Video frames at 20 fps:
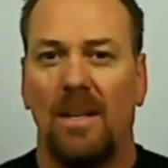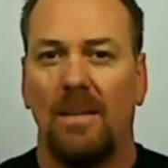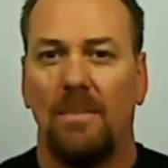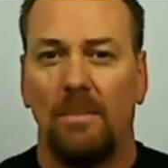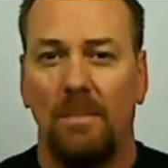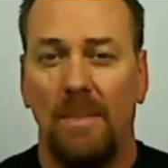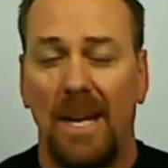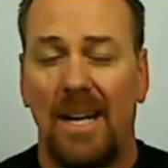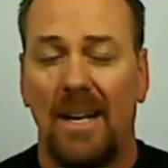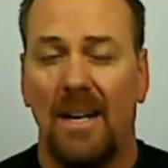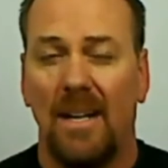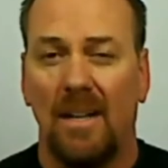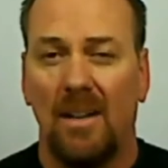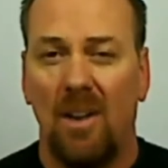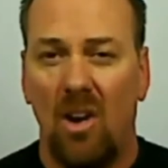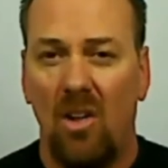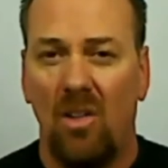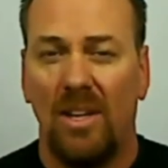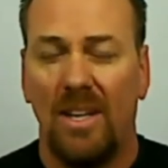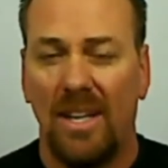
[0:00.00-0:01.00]
made it a
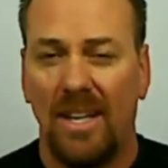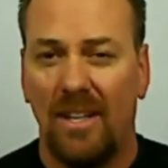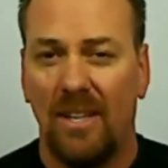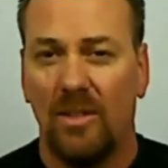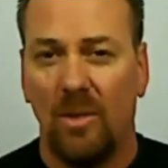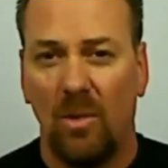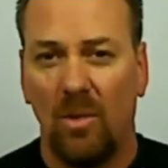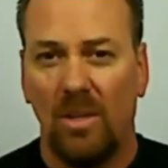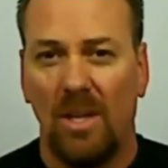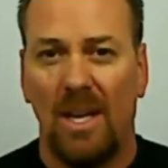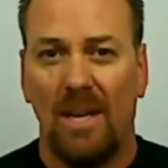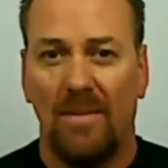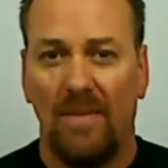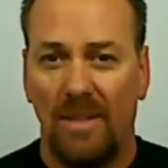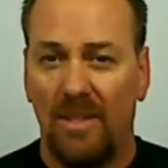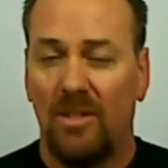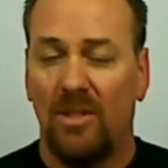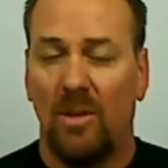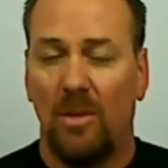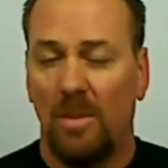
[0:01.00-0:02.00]
calling in his own life.
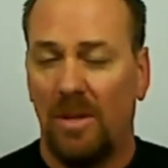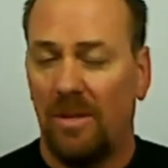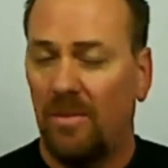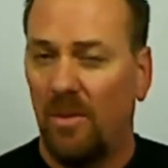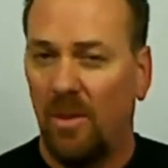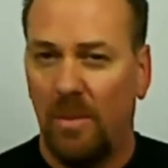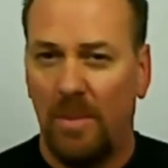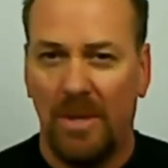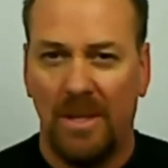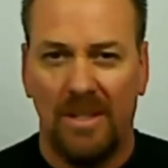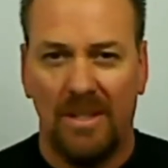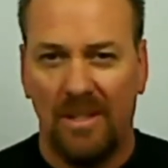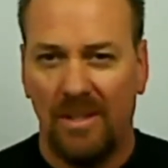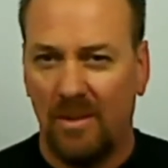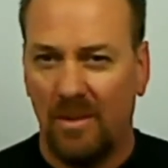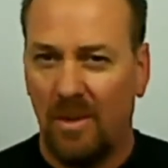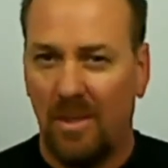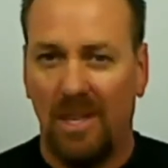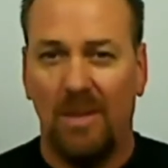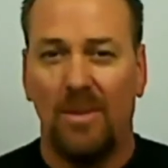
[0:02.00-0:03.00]
He's shown before pictures
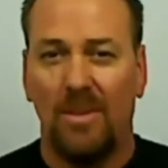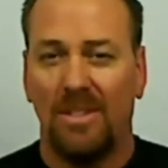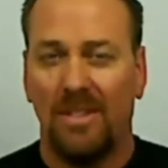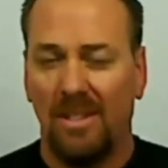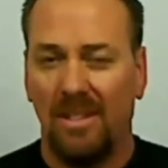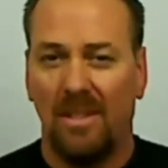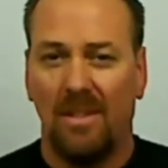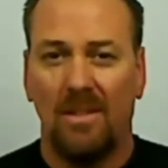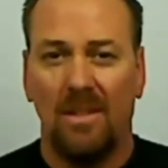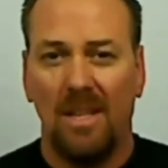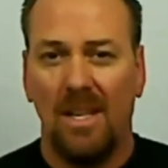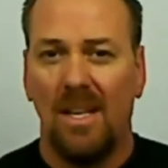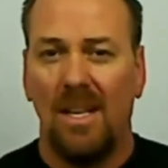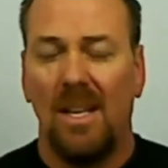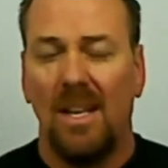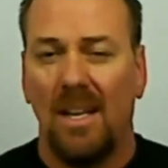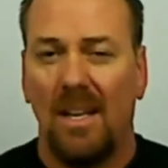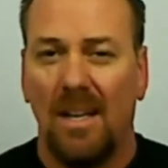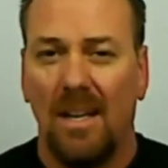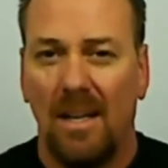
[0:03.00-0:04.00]
where he was a little
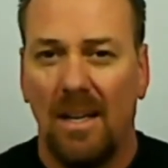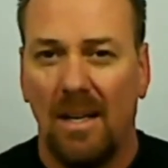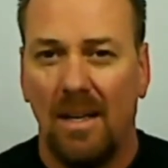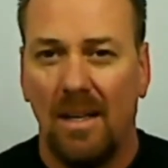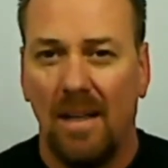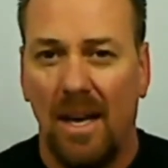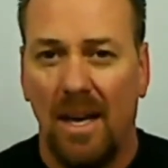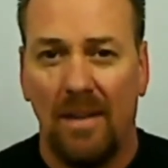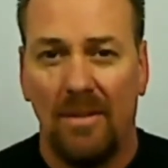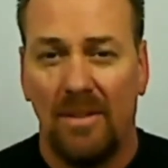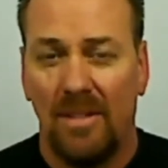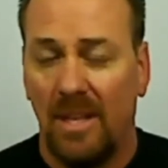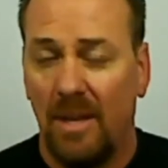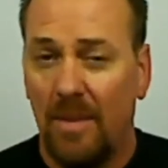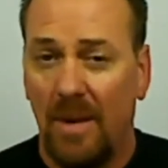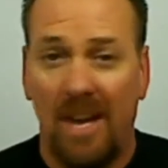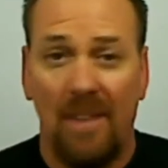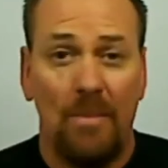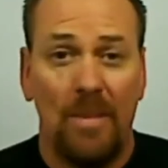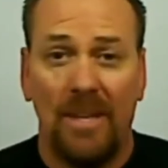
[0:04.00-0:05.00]
out of shape.
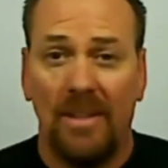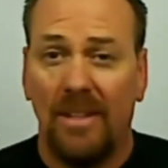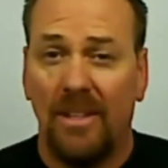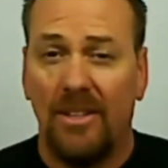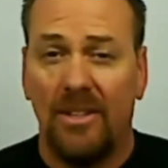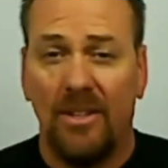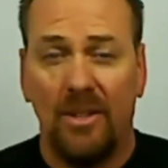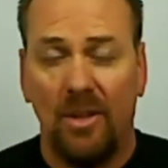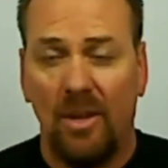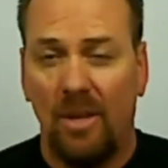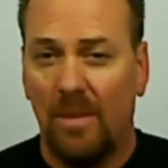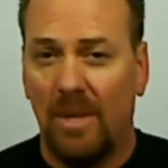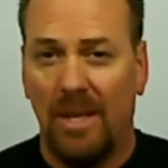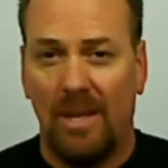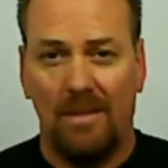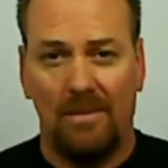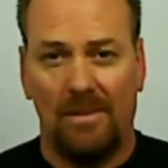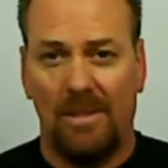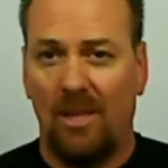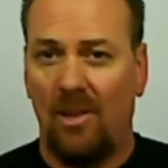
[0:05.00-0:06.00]
I've been there too. I'm
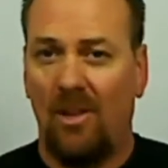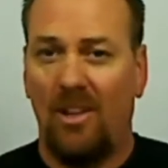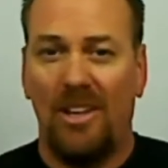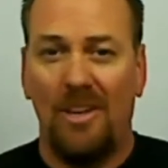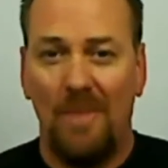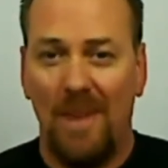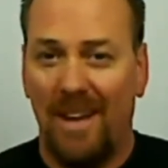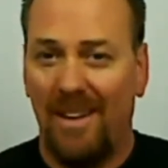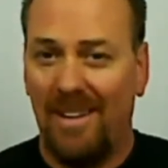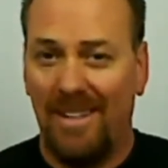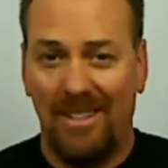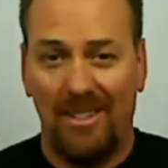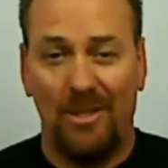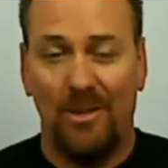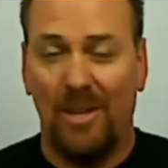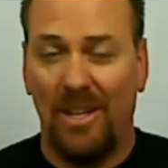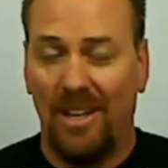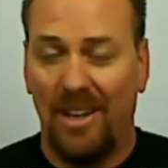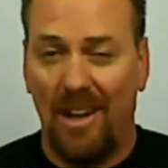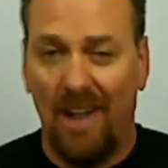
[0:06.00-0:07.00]
not calling him out. He's
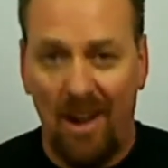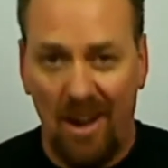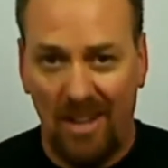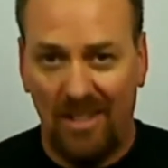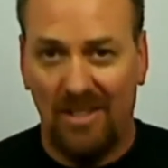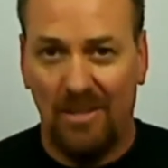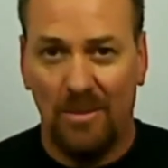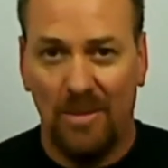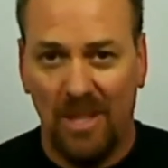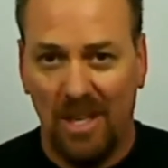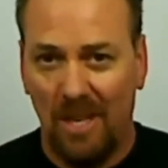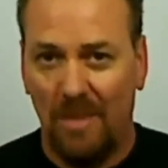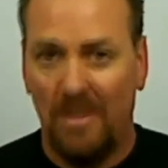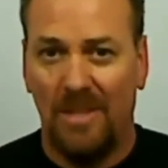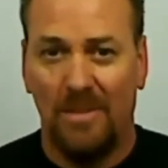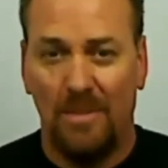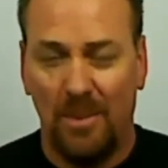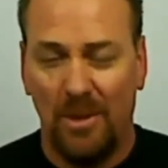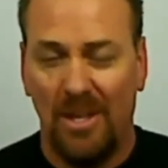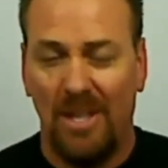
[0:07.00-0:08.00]
doing an awesome job.
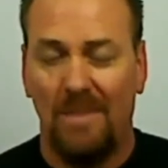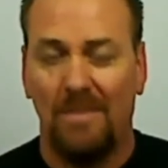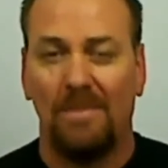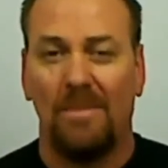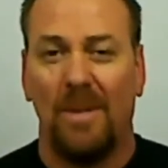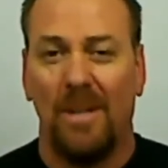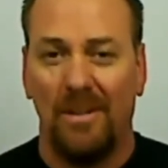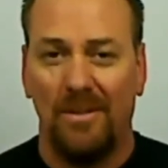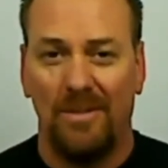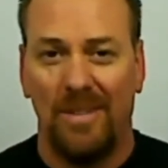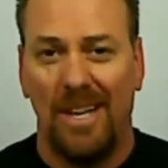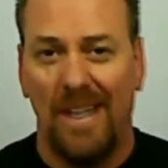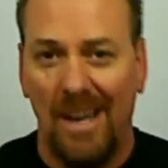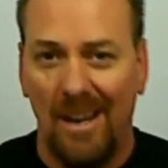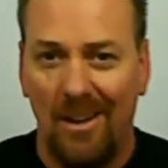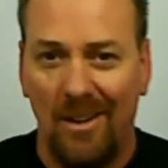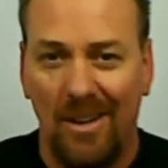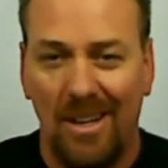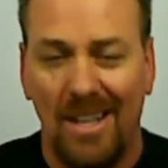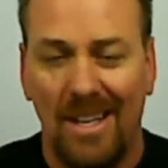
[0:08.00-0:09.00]
He's pretty buff
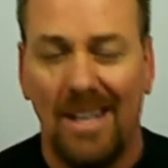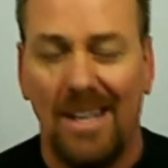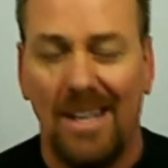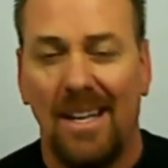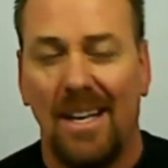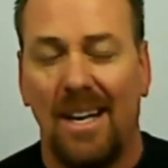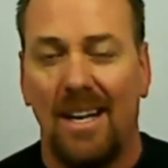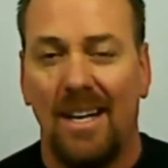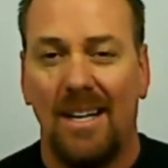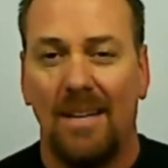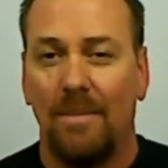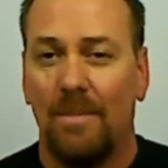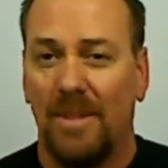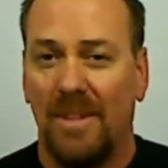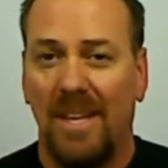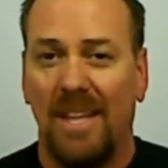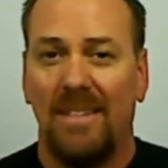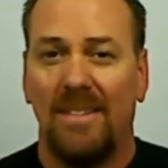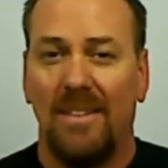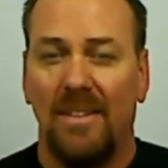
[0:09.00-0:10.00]
now, but
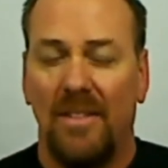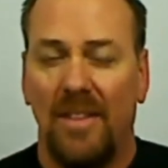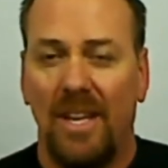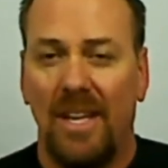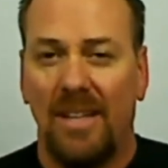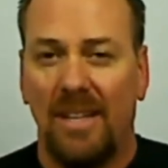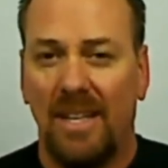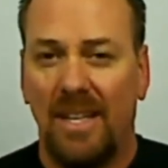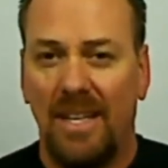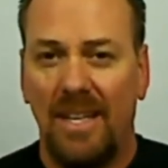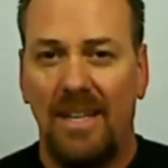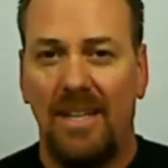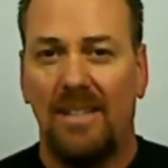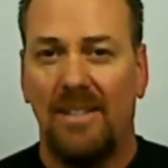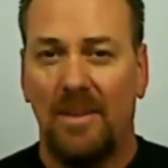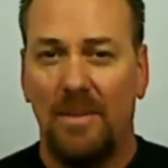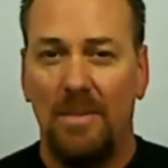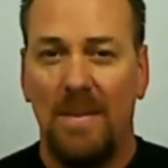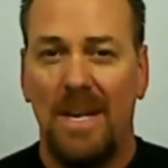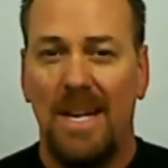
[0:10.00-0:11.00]
that's the thing. The key
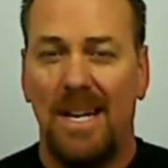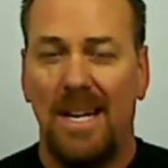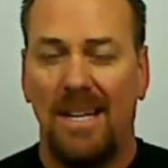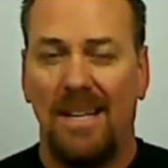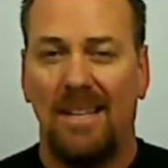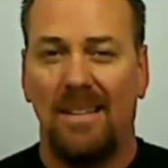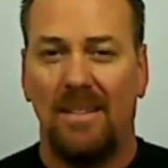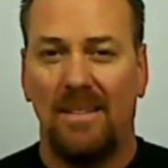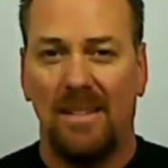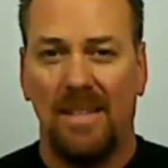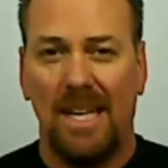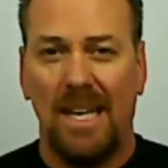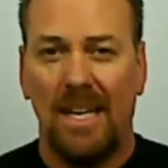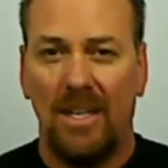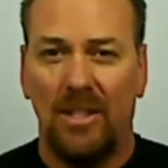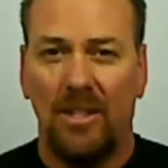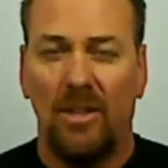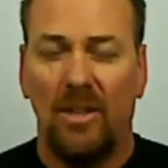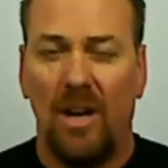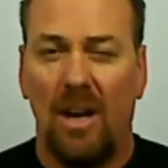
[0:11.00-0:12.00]
to me is
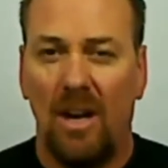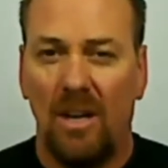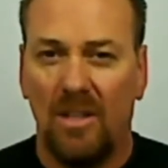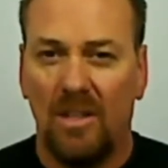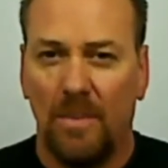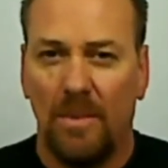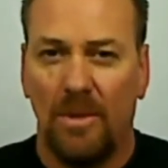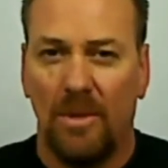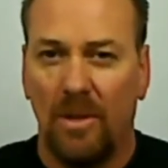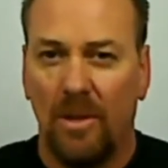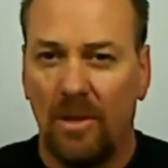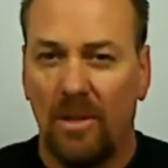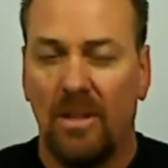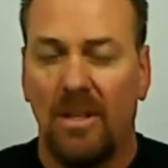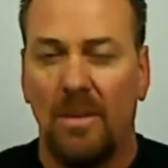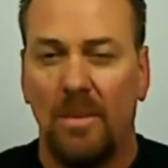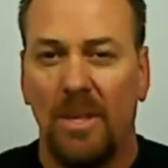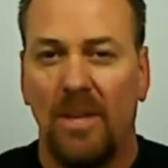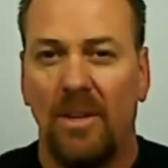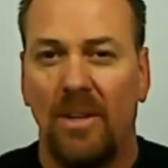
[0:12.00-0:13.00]
getting to the entrepreneurial
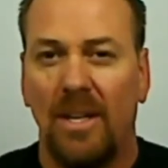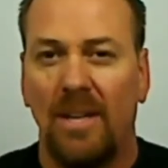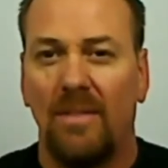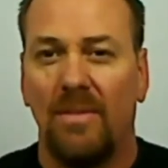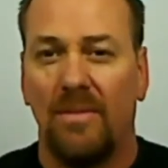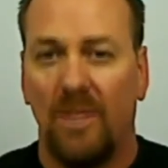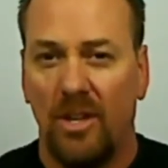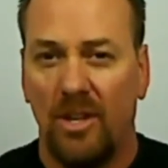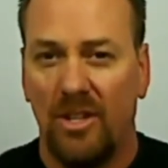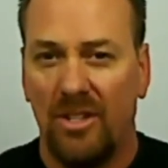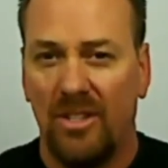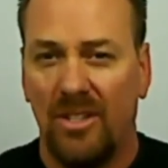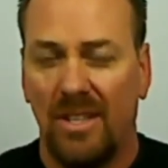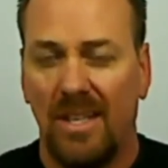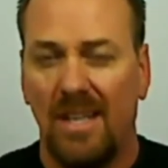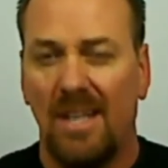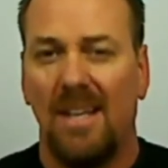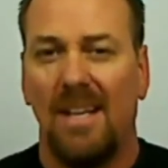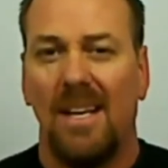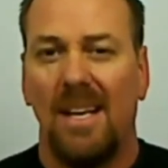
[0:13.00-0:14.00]
community first,
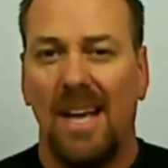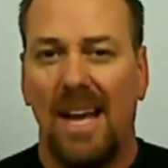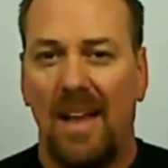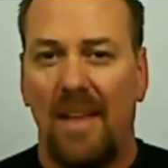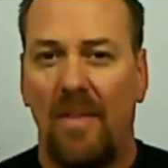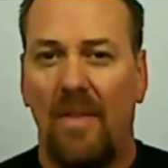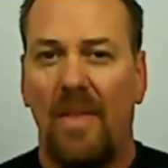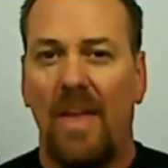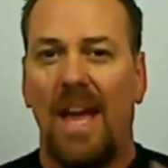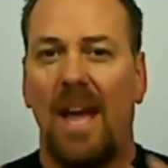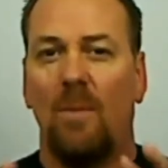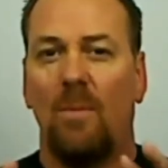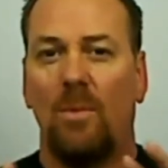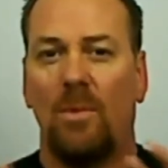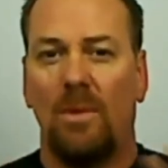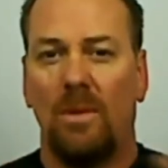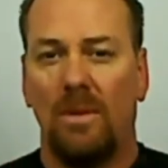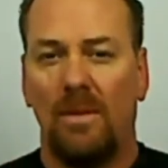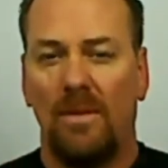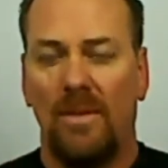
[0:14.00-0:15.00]
and that
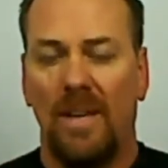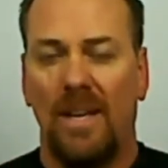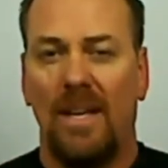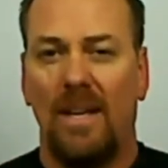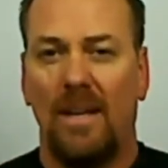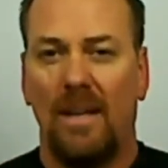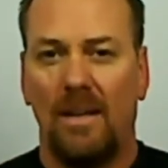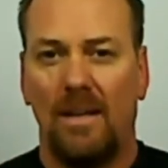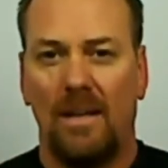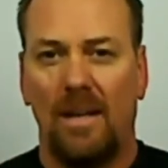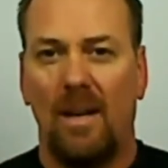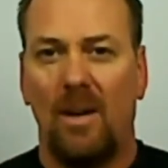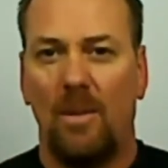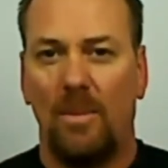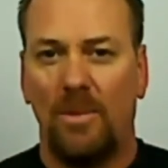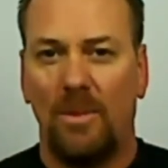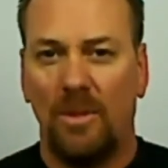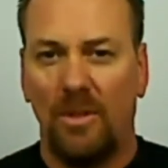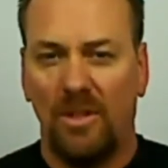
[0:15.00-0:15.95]
will then help to